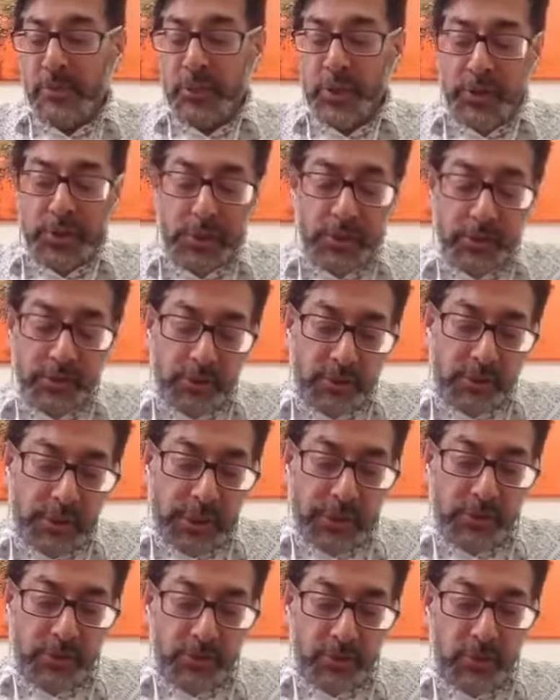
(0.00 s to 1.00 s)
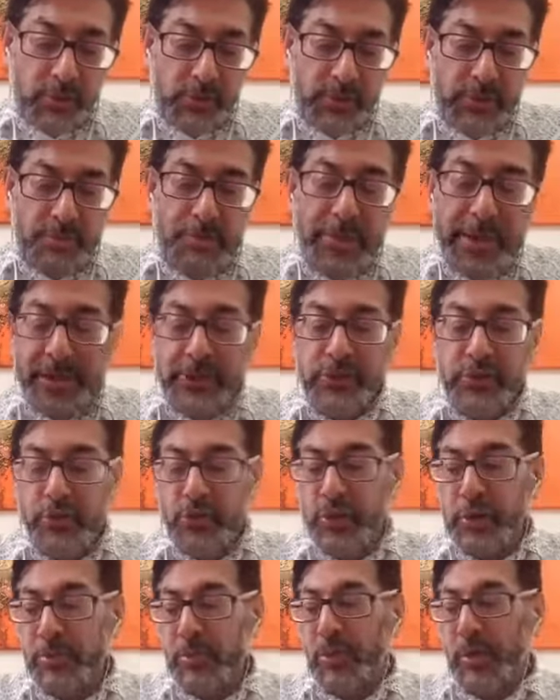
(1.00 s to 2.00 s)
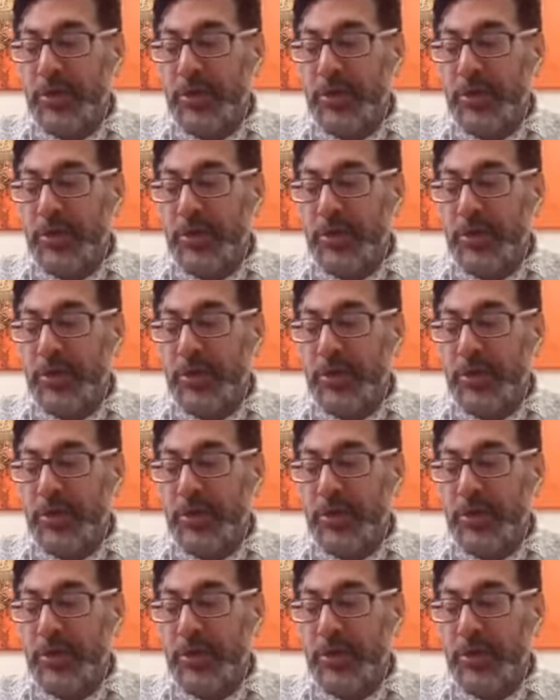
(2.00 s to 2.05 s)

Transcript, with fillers: Michelle and, and Sean's uh, Mega Zoom,